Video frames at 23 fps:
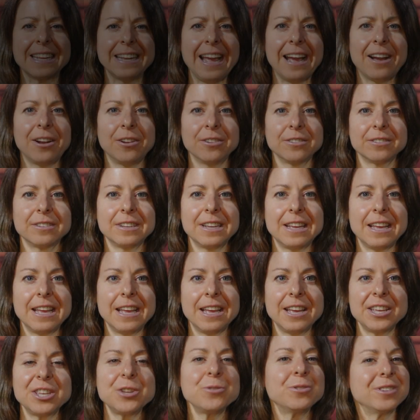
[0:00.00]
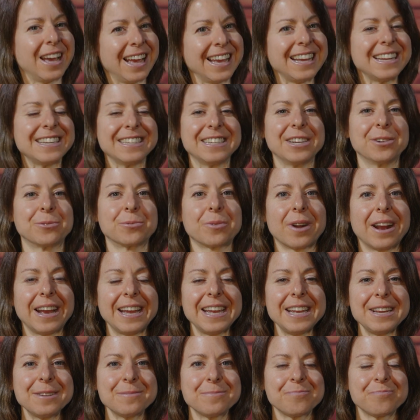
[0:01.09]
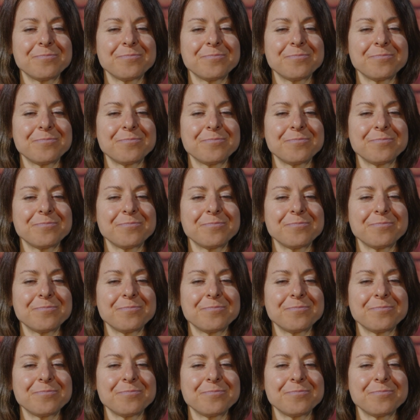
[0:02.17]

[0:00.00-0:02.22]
out, you tighten it, right?